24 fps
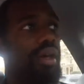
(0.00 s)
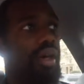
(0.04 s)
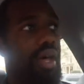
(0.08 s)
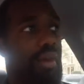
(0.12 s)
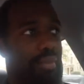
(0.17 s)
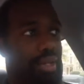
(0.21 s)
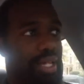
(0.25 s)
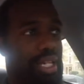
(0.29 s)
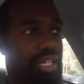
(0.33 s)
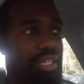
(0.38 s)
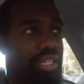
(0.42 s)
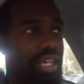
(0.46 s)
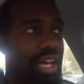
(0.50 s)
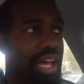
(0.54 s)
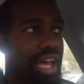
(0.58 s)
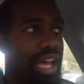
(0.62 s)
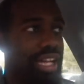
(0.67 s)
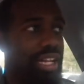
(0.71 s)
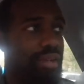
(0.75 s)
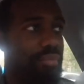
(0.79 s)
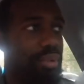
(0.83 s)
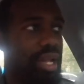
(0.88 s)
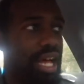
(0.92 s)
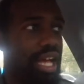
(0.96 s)
I mean, looked like I
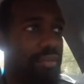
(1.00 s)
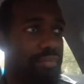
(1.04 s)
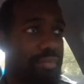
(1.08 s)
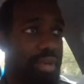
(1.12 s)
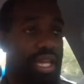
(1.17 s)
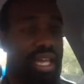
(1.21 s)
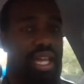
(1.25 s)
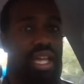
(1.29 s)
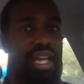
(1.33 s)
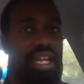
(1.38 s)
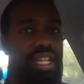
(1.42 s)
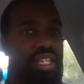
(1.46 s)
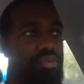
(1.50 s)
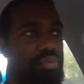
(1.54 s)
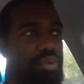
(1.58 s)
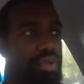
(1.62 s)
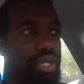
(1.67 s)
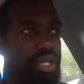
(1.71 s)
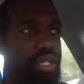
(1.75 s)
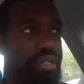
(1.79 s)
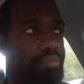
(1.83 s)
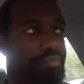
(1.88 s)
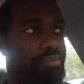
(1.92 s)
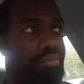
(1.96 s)
had the black pants,
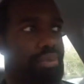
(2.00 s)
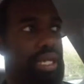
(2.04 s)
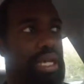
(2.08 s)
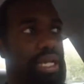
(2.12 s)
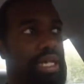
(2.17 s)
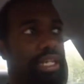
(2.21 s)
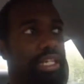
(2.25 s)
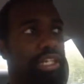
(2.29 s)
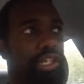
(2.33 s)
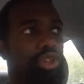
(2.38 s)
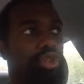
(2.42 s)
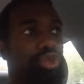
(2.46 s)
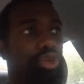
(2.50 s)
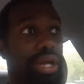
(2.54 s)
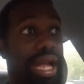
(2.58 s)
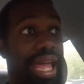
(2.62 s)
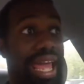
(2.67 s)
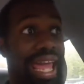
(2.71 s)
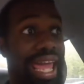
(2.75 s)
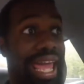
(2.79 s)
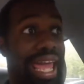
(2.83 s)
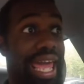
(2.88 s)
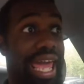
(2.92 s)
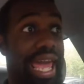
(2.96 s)
but black and
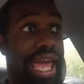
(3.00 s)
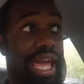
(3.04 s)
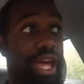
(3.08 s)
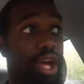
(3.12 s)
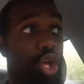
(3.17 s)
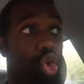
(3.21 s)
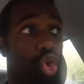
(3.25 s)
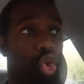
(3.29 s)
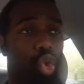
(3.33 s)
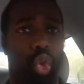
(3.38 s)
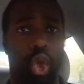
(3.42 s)
gray.